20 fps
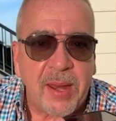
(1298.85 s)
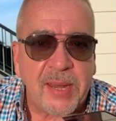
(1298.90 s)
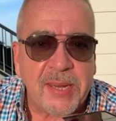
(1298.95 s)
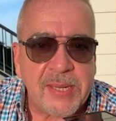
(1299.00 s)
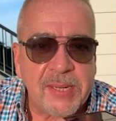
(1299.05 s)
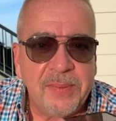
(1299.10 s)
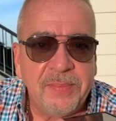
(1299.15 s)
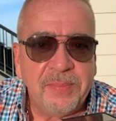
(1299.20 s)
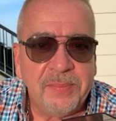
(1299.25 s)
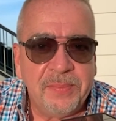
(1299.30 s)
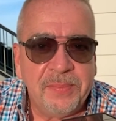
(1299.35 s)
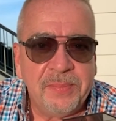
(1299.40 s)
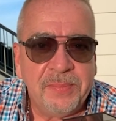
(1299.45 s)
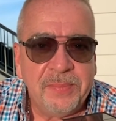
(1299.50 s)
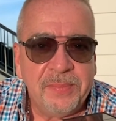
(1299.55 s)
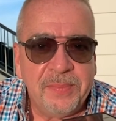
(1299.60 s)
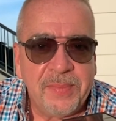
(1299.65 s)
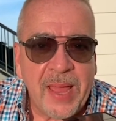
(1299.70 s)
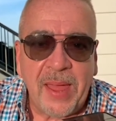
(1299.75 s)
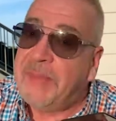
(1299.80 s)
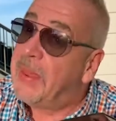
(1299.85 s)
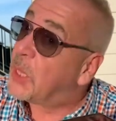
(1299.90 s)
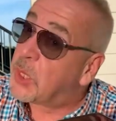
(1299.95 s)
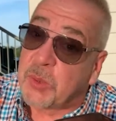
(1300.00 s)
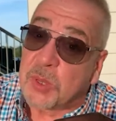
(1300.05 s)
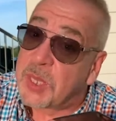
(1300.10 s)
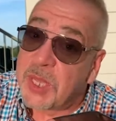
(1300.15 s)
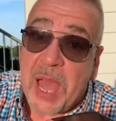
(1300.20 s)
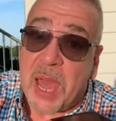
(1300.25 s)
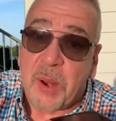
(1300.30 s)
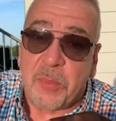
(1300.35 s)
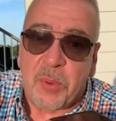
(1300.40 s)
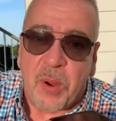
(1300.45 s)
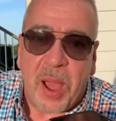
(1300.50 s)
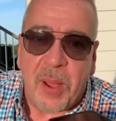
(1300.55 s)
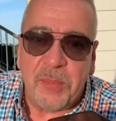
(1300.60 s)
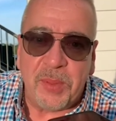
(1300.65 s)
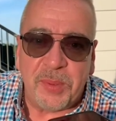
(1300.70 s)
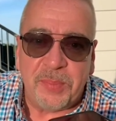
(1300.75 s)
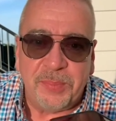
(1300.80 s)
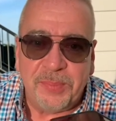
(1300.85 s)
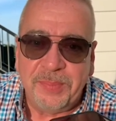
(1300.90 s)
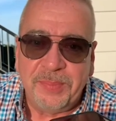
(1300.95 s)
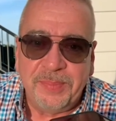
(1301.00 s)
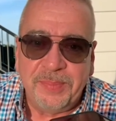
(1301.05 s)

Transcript: it. And this was not a problem.